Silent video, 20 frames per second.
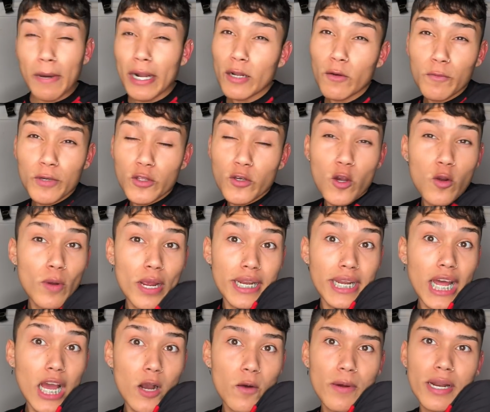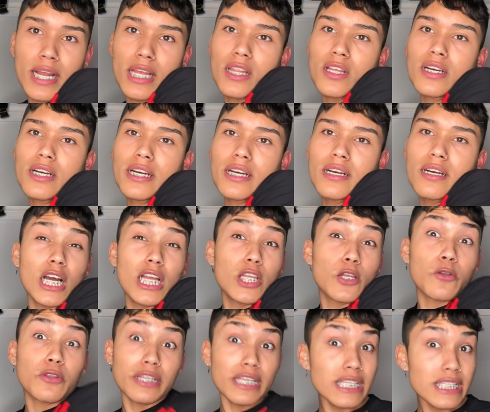Why don't we do it right now when I look a
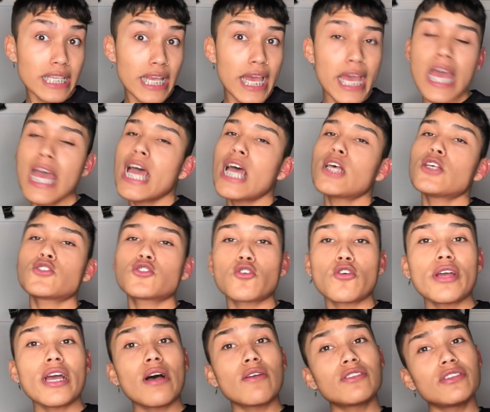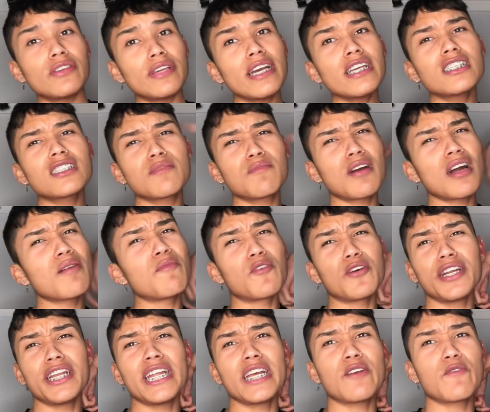little decent? So yeah, I'll see you guys tomorrow
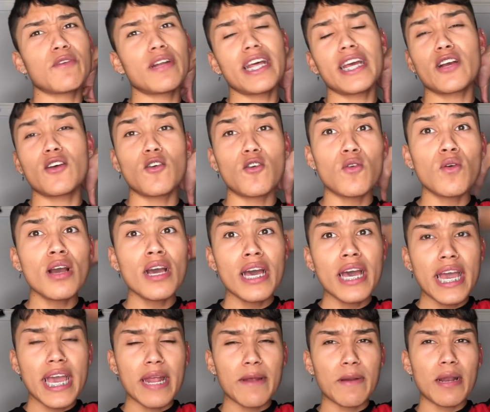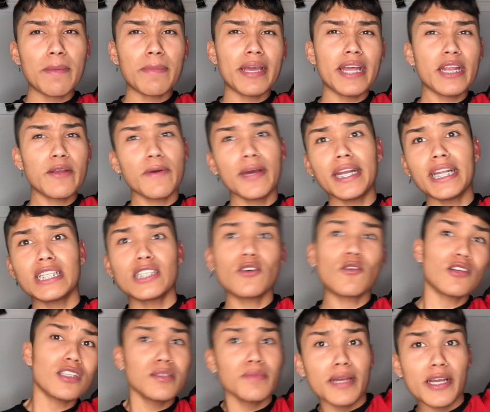morning when I go and when I'm getting ready to
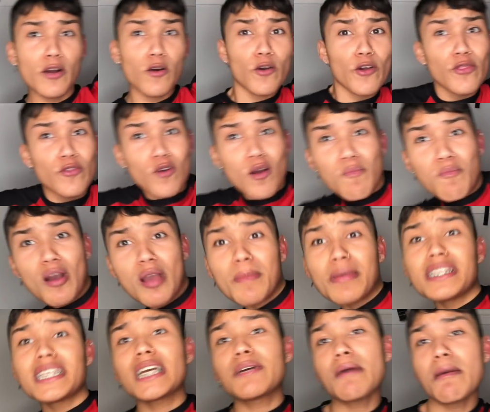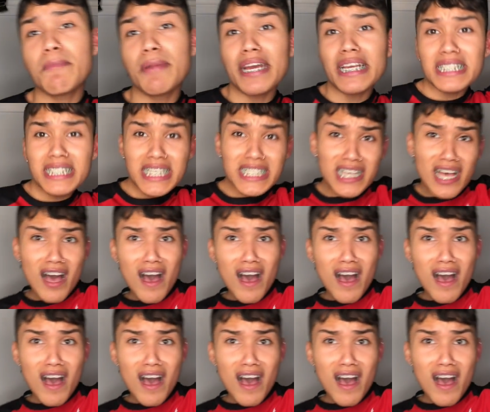go to my ortho appointment to get my braces